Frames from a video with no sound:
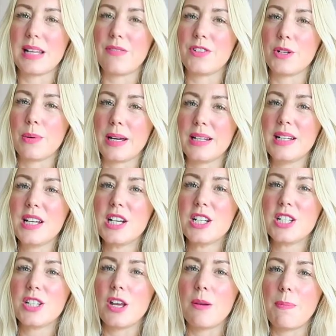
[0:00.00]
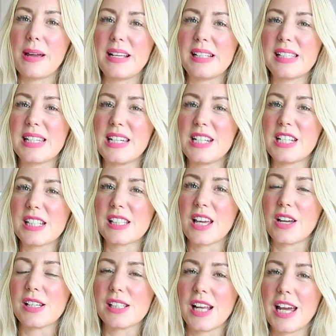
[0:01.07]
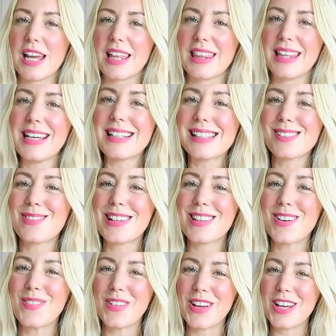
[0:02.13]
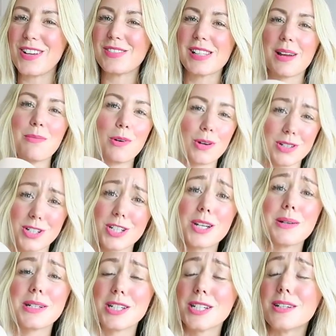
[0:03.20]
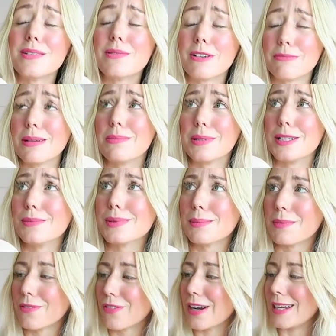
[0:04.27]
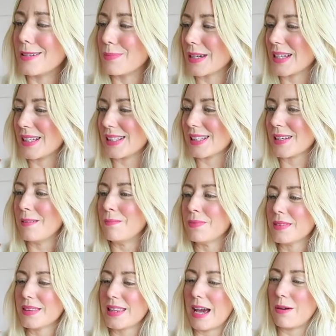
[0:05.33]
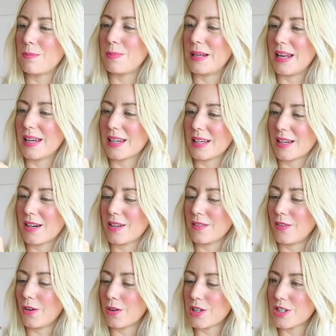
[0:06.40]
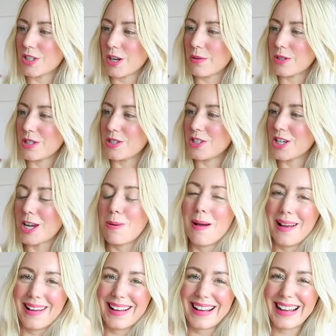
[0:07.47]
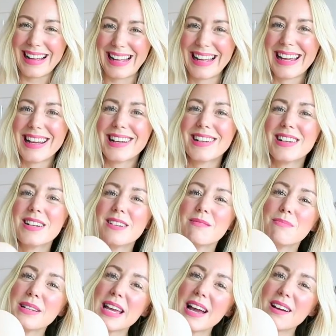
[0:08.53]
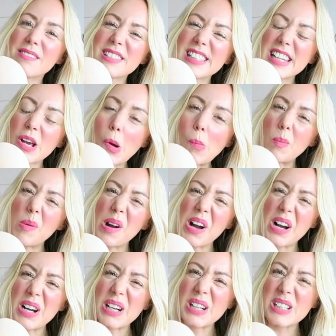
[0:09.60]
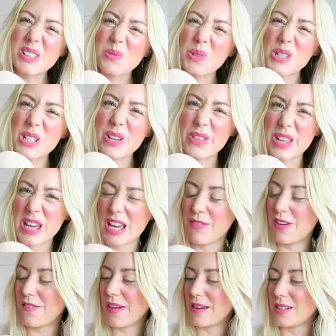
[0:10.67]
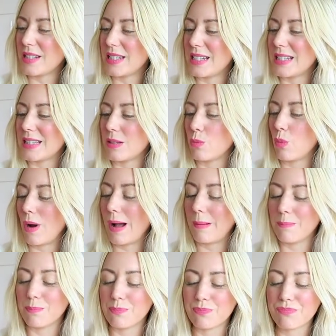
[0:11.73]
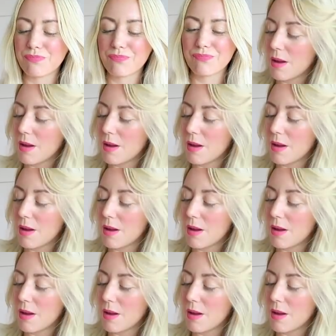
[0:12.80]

is lift you in, so it basically just goes like this with your boobs. I'm not going to show it to you with my boobs, I'm afraid, because that would be like a kind of horror show on YouTube. But yeah, stick on bras. What do you think if you found a decent one?